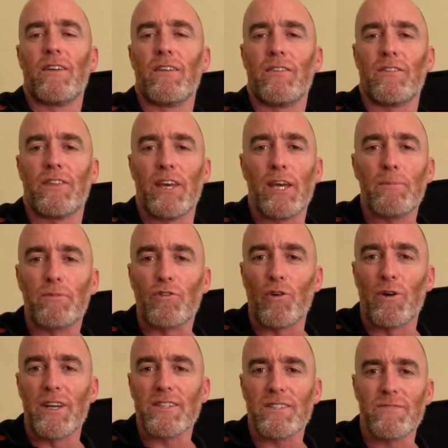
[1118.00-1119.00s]
The hip
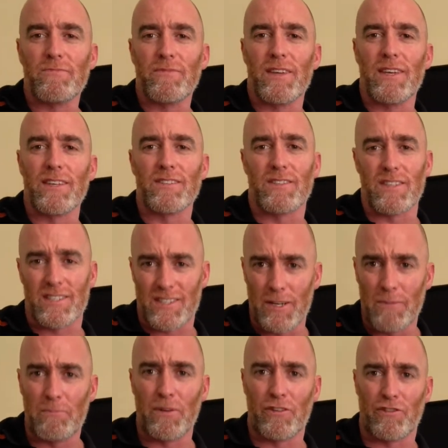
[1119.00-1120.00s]
joint is the
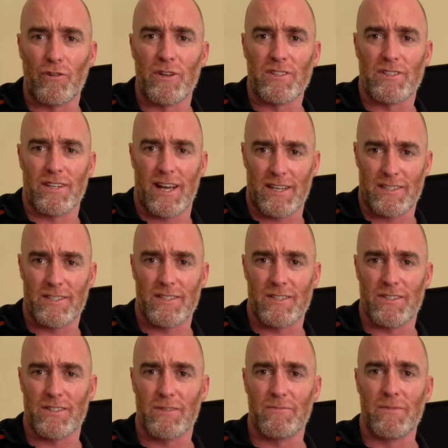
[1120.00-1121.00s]
simplest joint in our
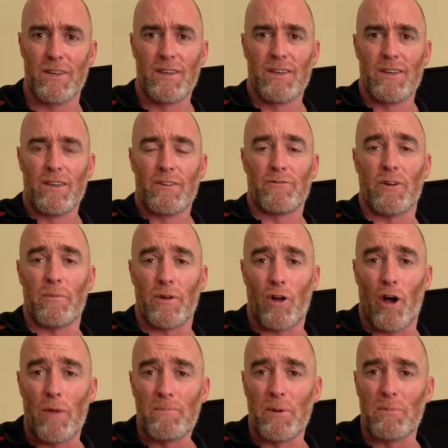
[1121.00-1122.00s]
system. From an
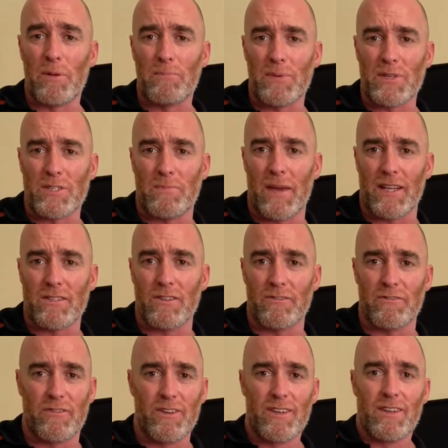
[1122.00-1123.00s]
operable
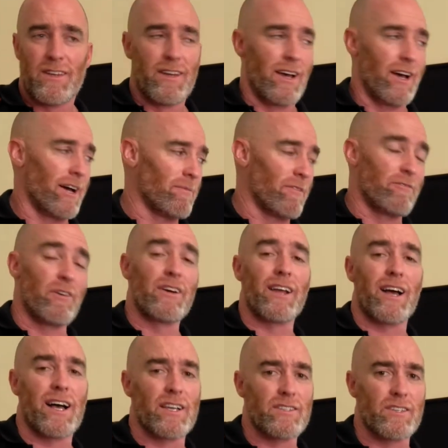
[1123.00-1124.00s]
perspective, very
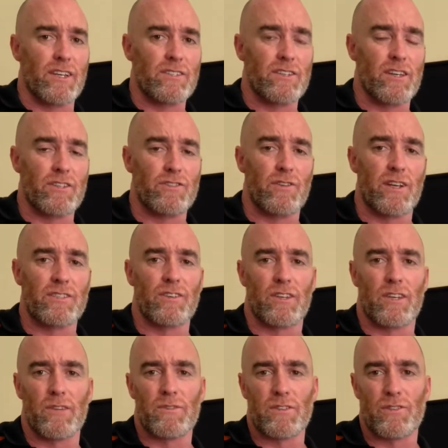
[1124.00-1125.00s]
high success rates are
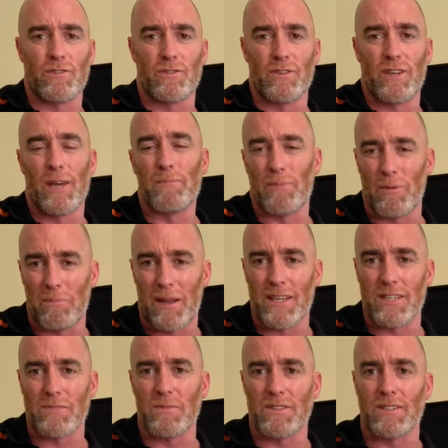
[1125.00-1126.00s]
given to hip
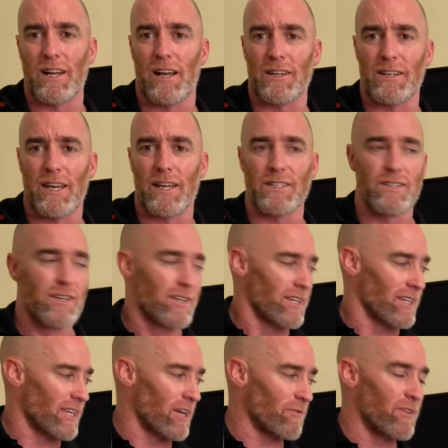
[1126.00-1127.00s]
replacements nowadays,
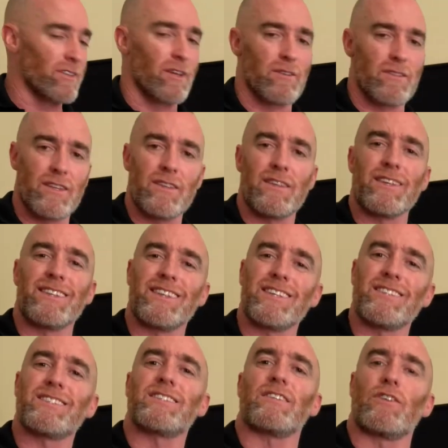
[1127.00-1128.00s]
given
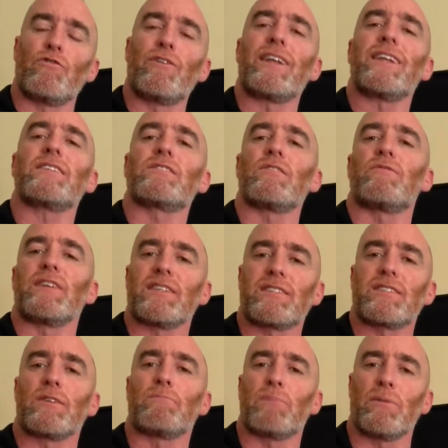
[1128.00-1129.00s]
the relatively
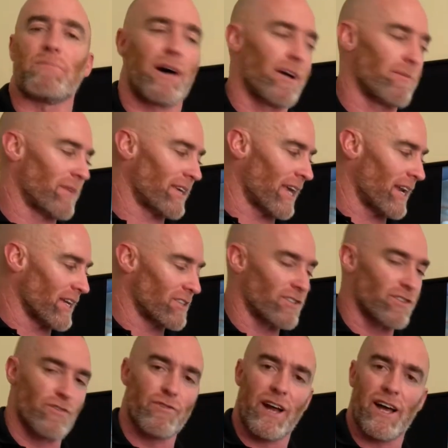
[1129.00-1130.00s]
simple biomechanics
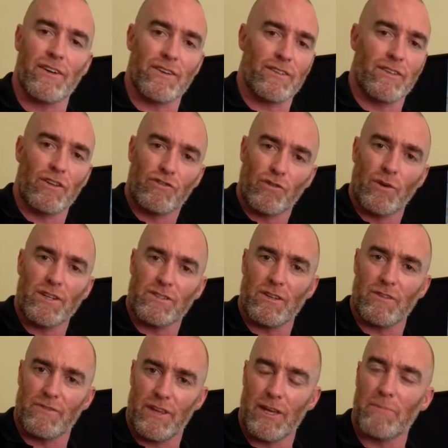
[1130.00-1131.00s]
surrounding the joint
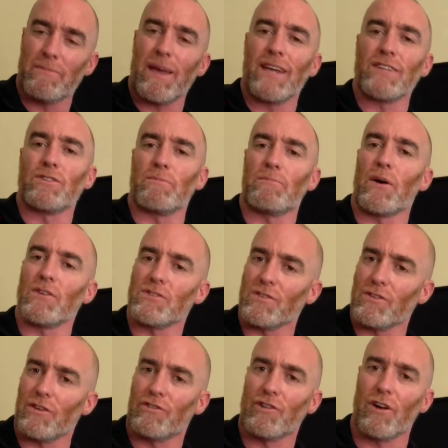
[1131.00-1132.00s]
of the hip, as opposed to the